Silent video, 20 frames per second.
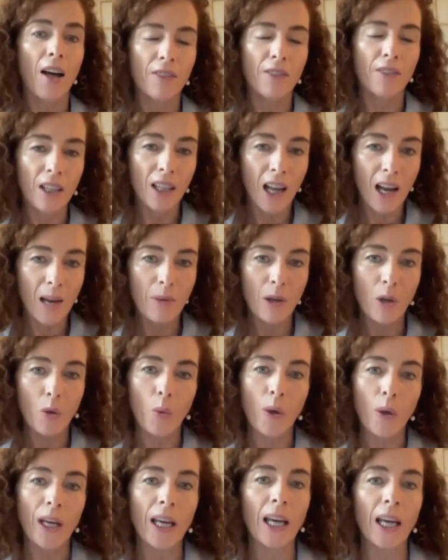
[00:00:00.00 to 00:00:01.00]
Climate
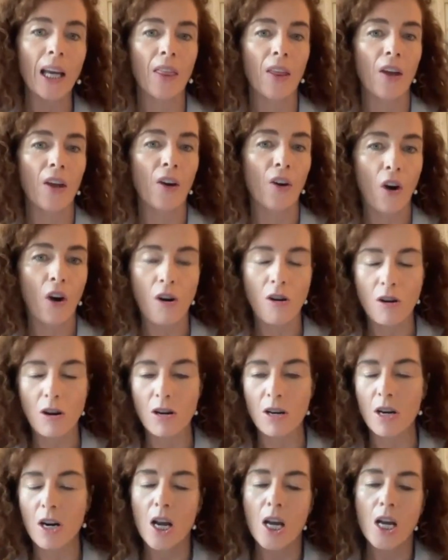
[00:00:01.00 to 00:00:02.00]
Week. There
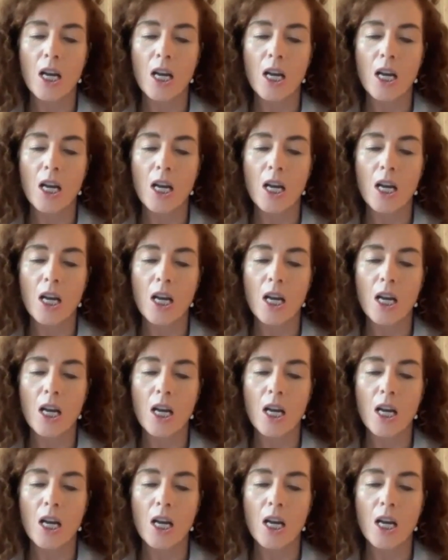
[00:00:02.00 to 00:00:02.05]
are